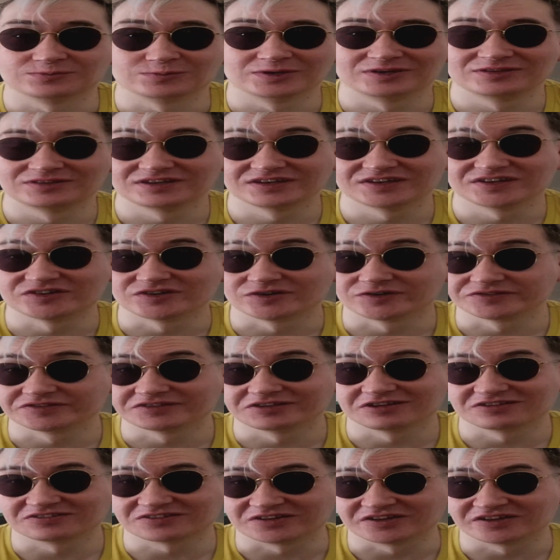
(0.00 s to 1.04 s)
when they are
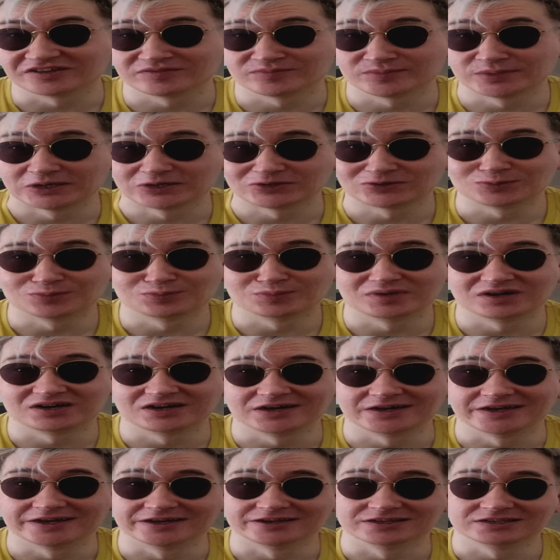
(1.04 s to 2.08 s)
talking about
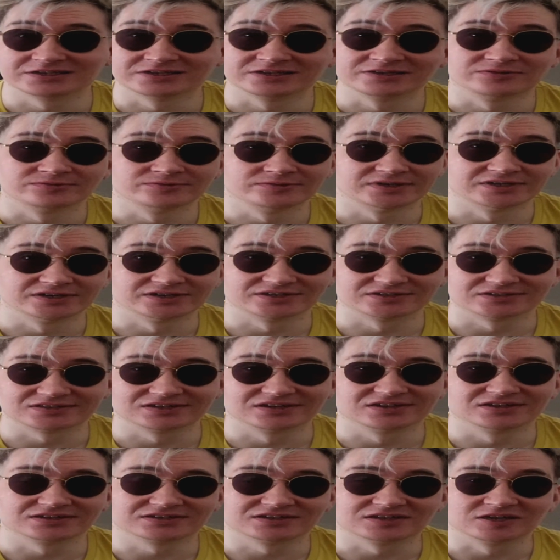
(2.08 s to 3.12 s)
miles and we are
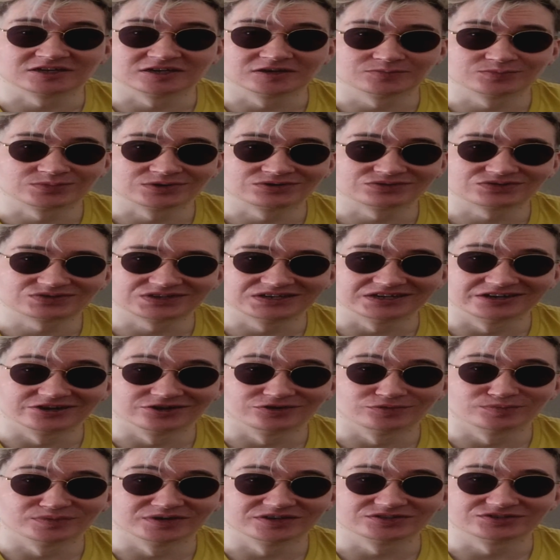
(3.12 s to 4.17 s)
talking about
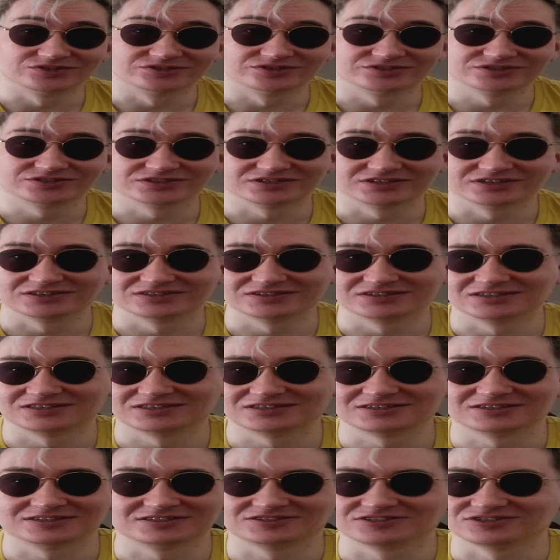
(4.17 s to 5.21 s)
kilometers,
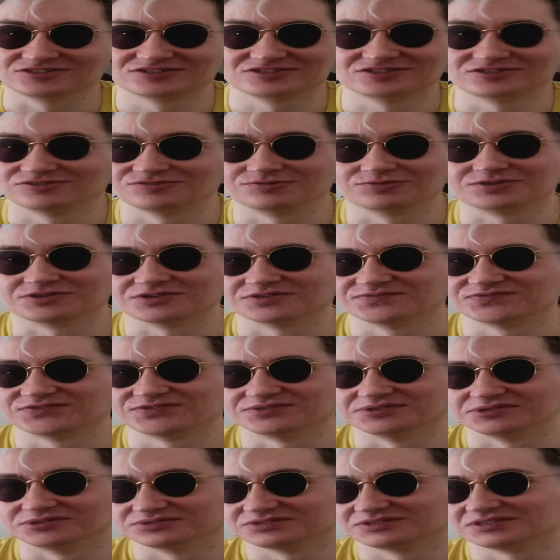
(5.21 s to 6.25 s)
it's just so
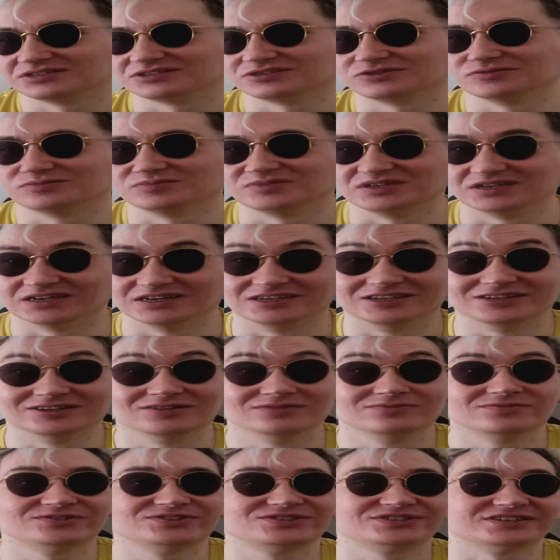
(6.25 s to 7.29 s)
confusing to me.
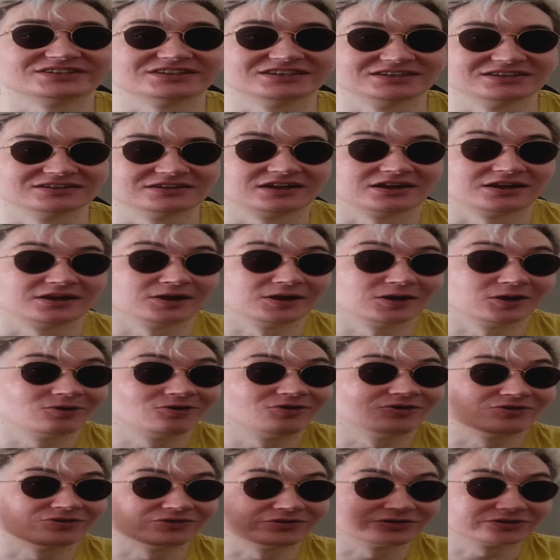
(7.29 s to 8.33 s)
A
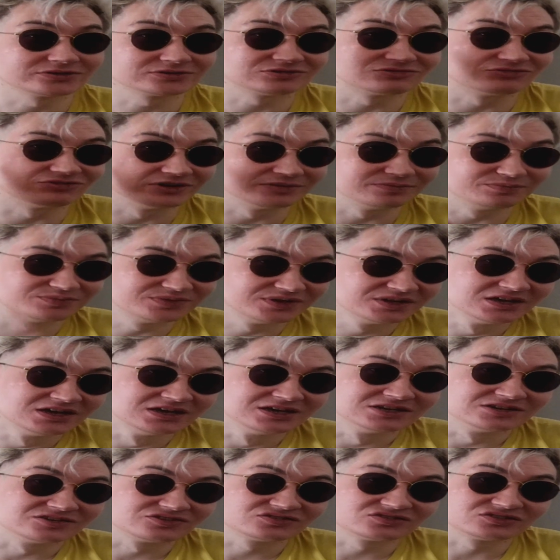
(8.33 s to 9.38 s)
long trip,
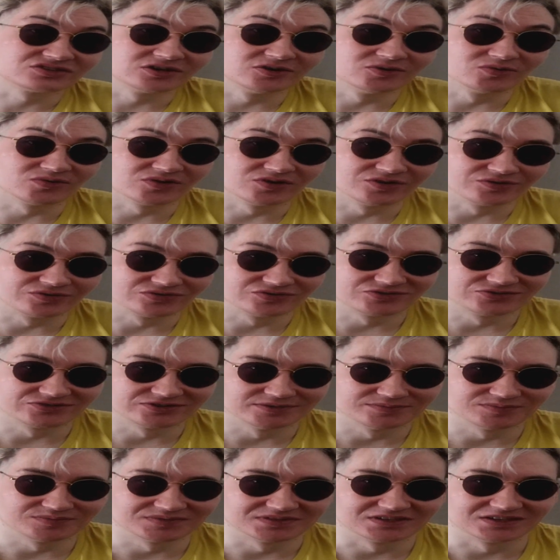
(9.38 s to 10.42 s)
so long
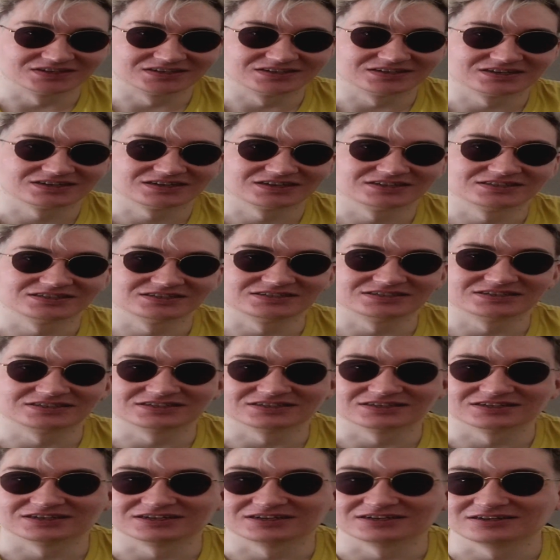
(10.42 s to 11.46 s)
trip that
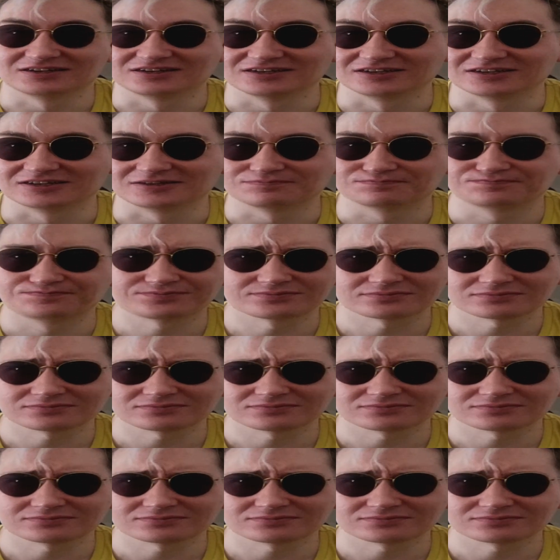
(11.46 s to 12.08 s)
this like